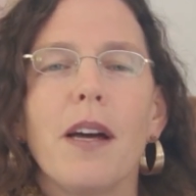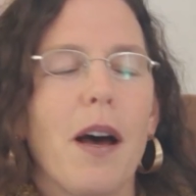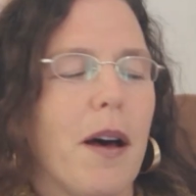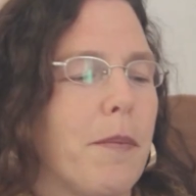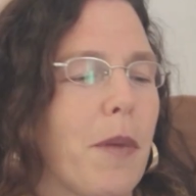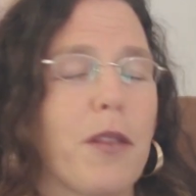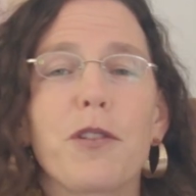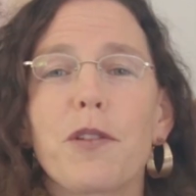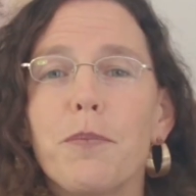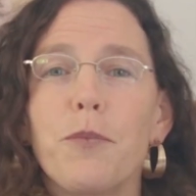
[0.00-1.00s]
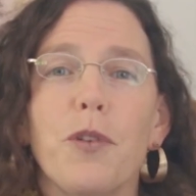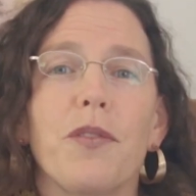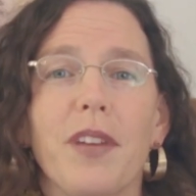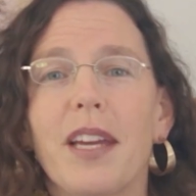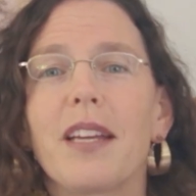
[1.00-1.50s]
Mother's
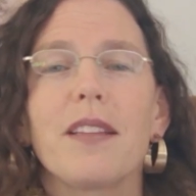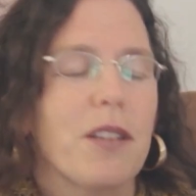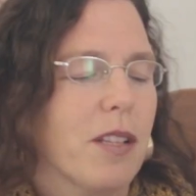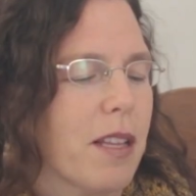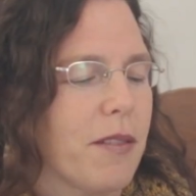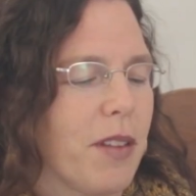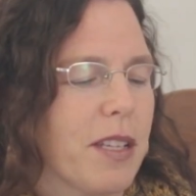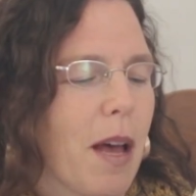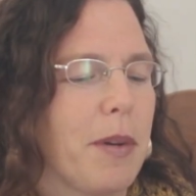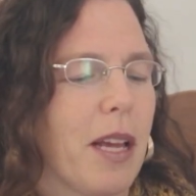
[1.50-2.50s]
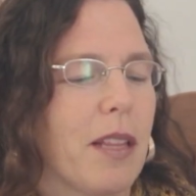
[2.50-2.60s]
moving, there's lots of things happening,